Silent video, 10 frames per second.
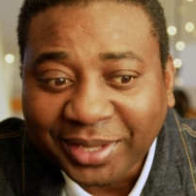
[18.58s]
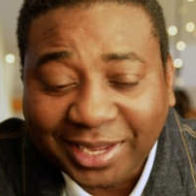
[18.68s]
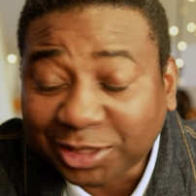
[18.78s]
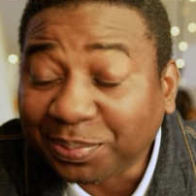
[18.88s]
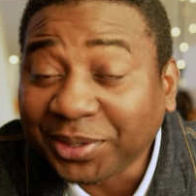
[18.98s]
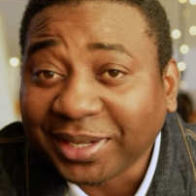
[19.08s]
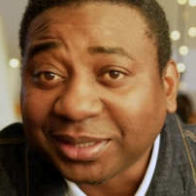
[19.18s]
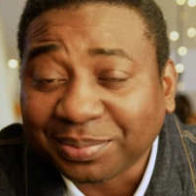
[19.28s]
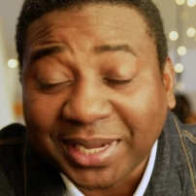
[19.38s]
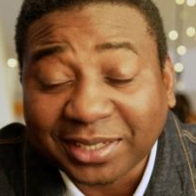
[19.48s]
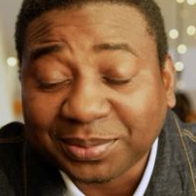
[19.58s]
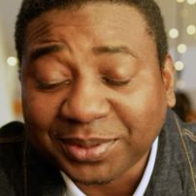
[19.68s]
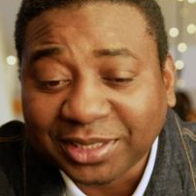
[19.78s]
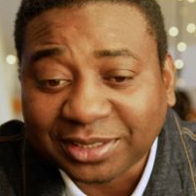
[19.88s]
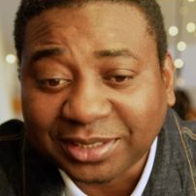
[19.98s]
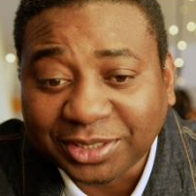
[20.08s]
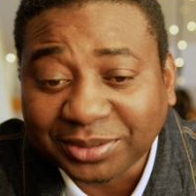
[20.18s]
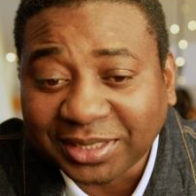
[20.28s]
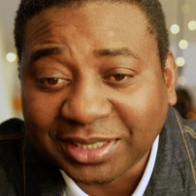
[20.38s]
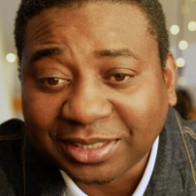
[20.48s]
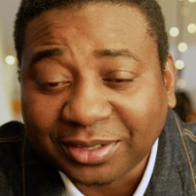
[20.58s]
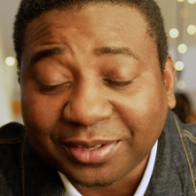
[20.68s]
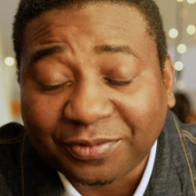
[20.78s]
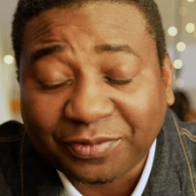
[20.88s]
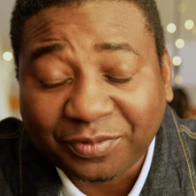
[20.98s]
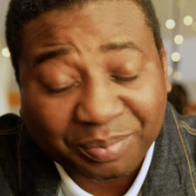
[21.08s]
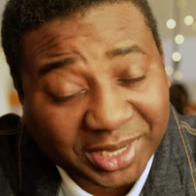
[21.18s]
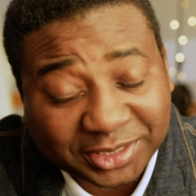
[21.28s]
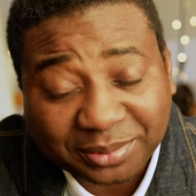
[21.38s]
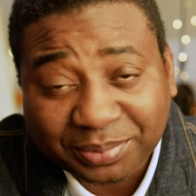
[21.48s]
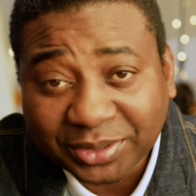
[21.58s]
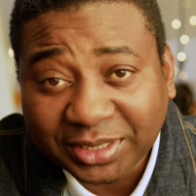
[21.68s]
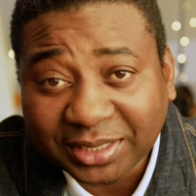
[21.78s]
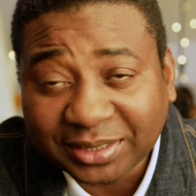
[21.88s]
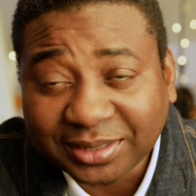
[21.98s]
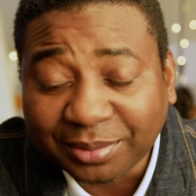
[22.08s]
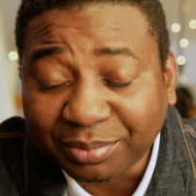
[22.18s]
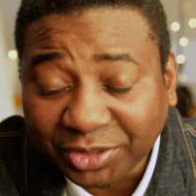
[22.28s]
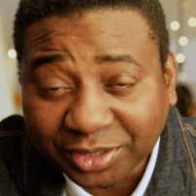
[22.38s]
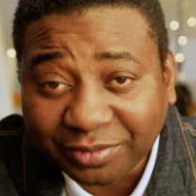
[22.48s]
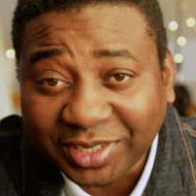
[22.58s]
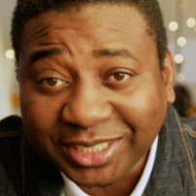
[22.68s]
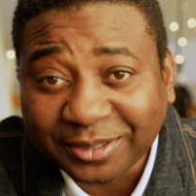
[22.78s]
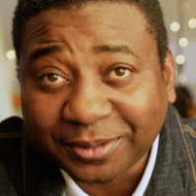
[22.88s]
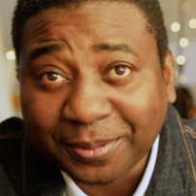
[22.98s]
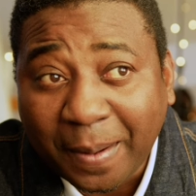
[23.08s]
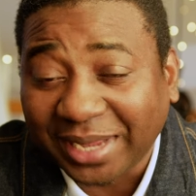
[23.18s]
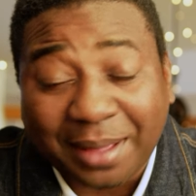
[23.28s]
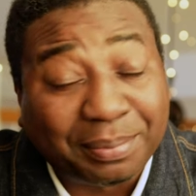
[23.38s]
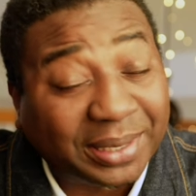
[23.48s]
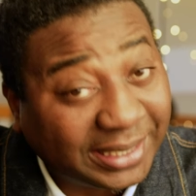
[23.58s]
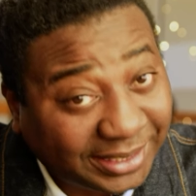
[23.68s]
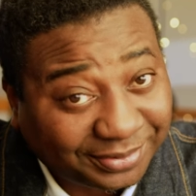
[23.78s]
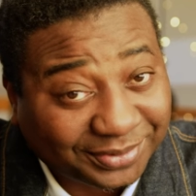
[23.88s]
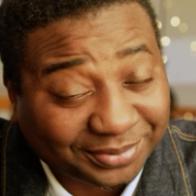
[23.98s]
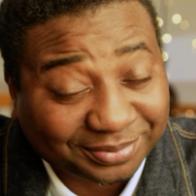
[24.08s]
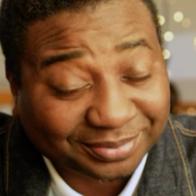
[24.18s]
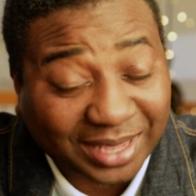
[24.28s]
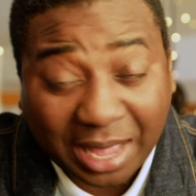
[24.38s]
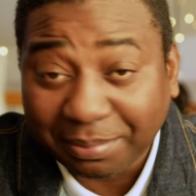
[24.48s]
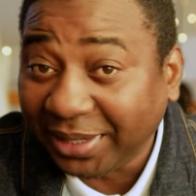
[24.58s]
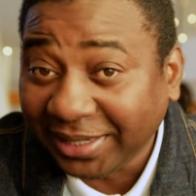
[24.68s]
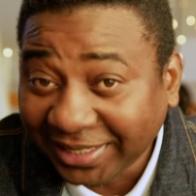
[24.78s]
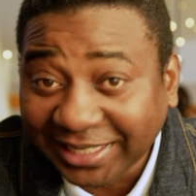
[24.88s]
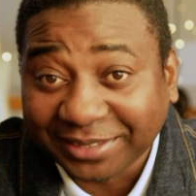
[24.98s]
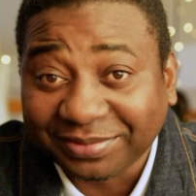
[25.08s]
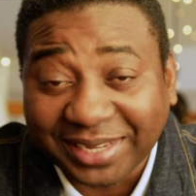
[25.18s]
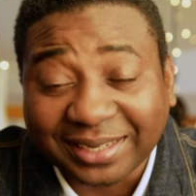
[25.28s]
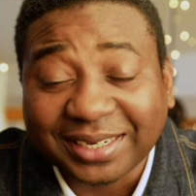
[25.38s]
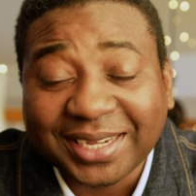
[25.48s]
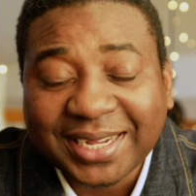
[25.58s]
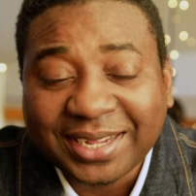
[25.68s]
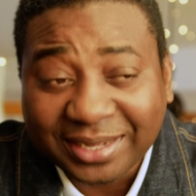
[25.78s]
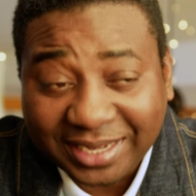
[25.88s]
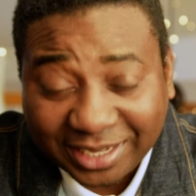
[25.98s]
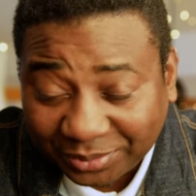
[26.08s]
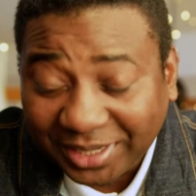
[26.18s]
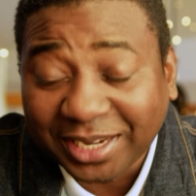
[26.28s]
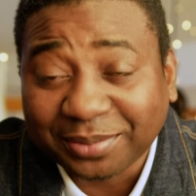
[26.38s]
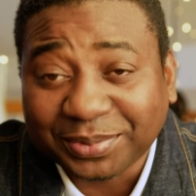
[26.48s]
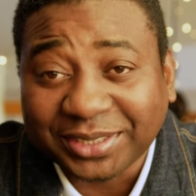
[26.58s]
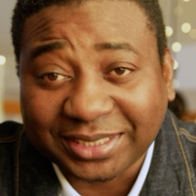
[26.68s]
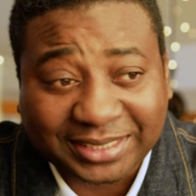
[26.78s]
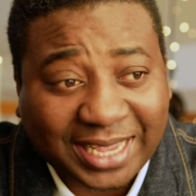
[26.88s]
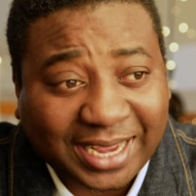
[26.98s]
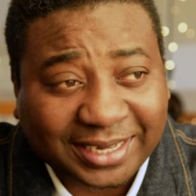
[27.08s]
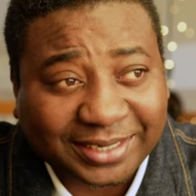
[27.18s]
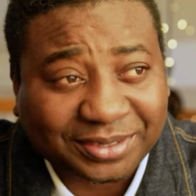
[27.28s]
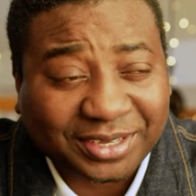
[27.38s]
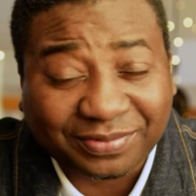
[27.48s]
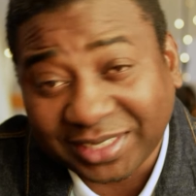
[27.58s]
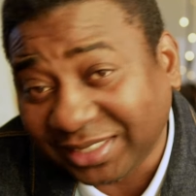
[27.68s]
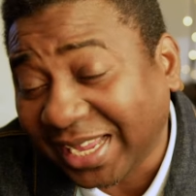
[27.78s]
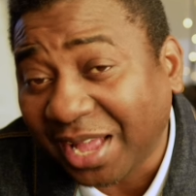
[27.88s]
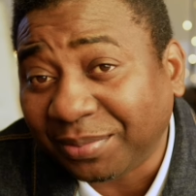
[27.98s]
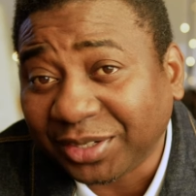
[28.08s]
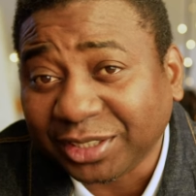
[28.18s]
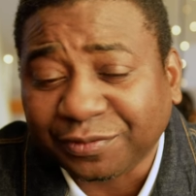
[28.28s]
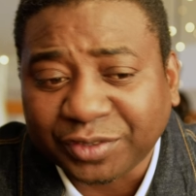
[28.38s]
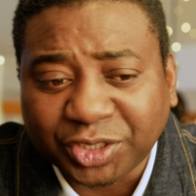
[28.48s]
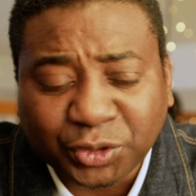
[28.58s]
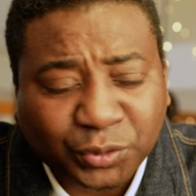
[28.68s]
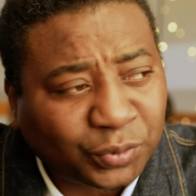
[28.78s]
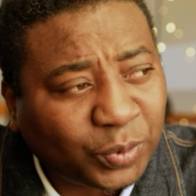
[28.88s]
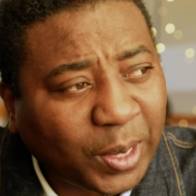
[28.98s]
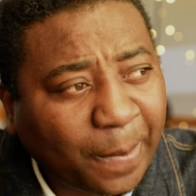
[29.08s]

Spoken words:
my experience using it on a major project, a music video, I believe that it will help you decide if this camera is for you